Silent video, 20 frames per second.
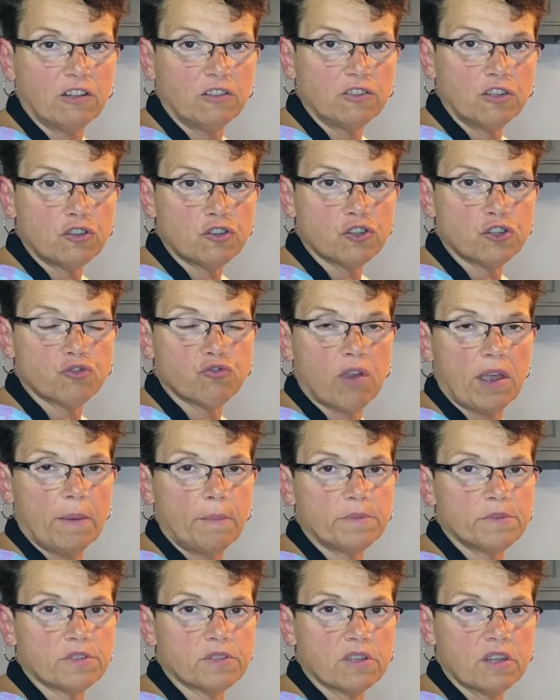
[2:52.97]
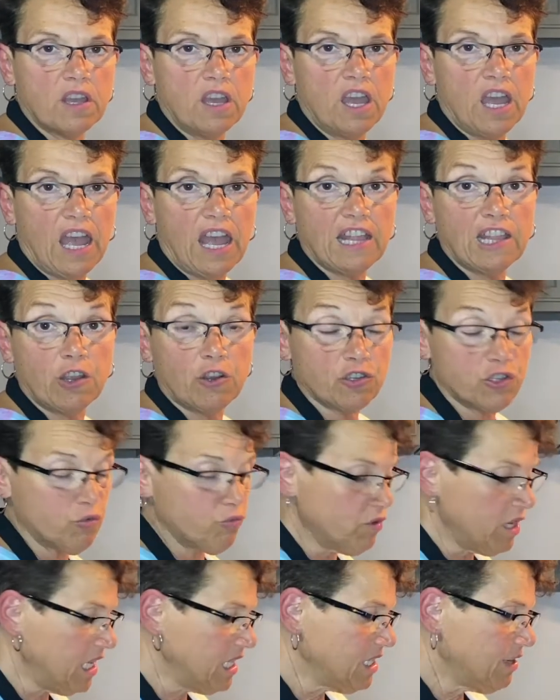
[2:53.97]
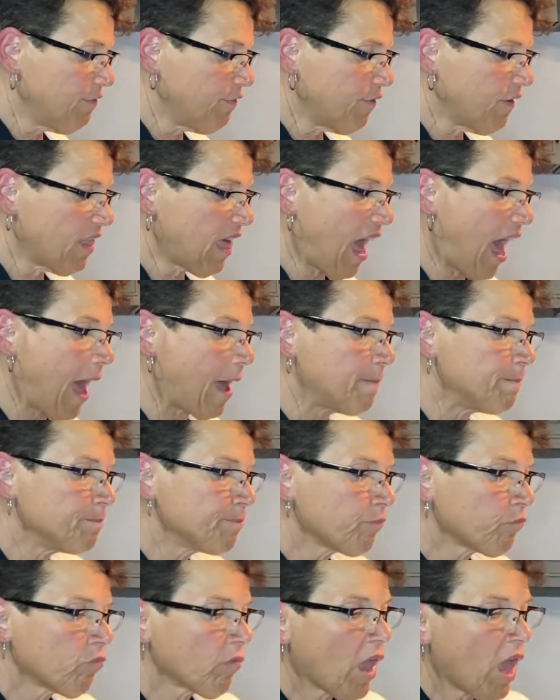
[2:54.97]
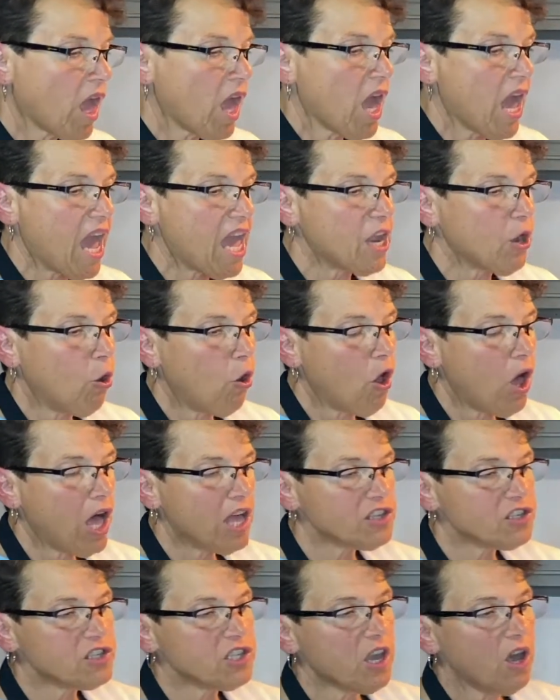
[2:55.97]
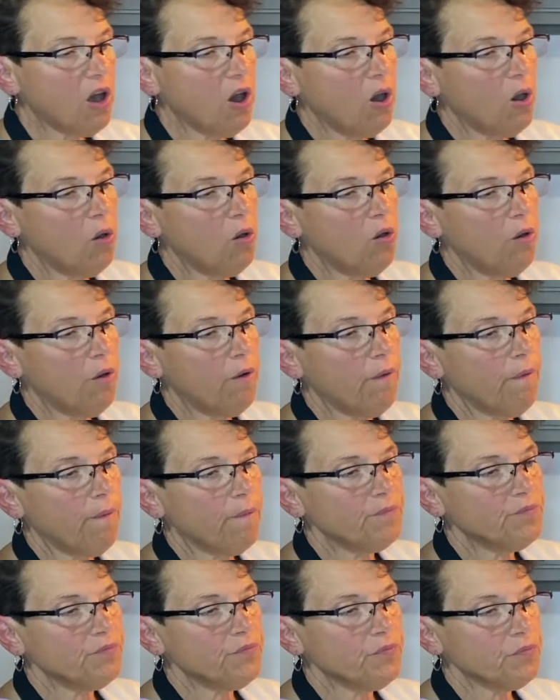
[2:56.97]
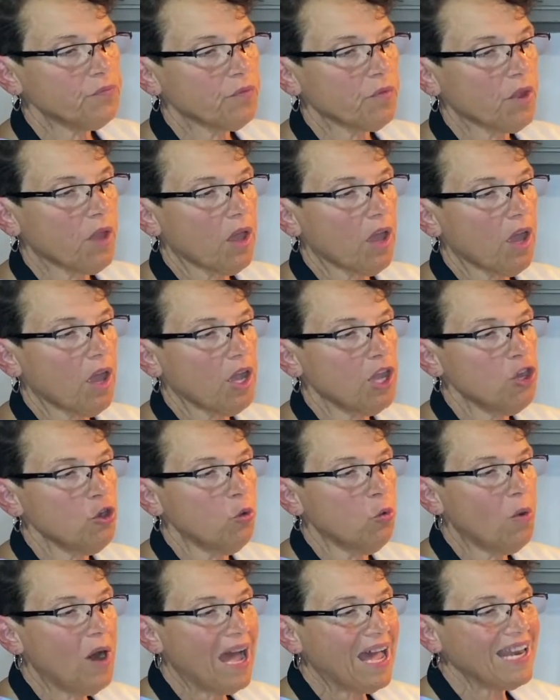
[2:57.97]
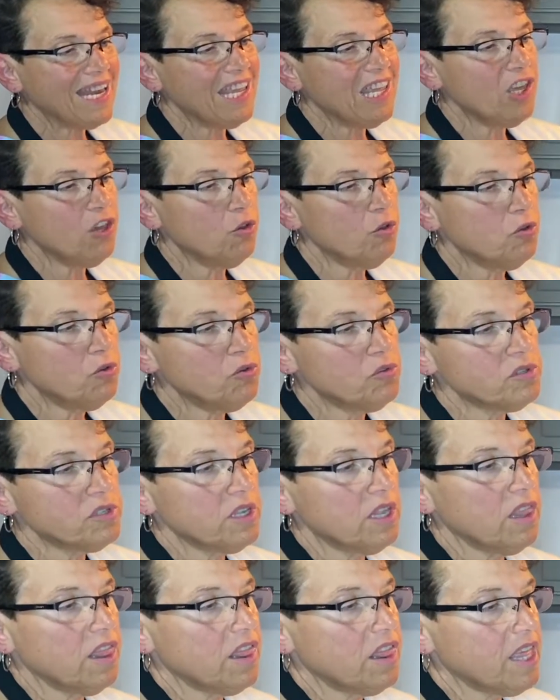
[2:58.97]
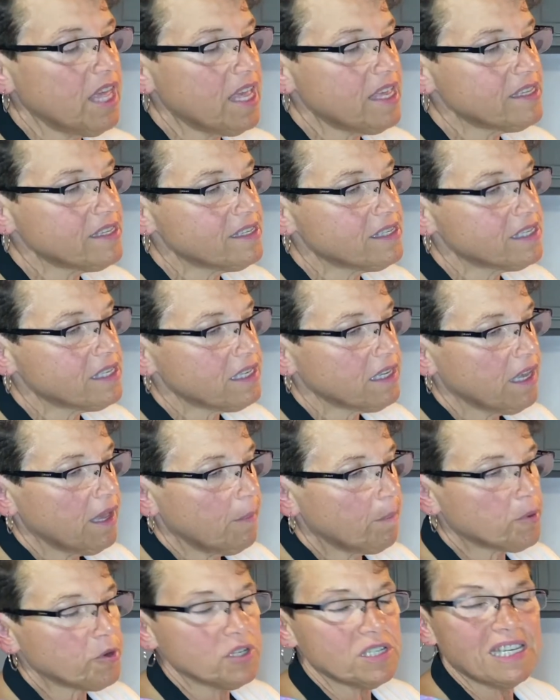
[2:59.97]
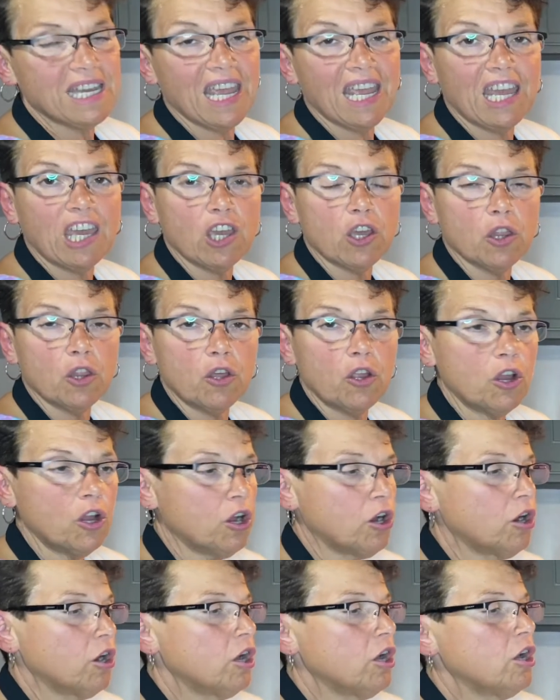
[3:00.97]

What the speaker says: shrimps, and there's a reason for that. And also, you want to use this particular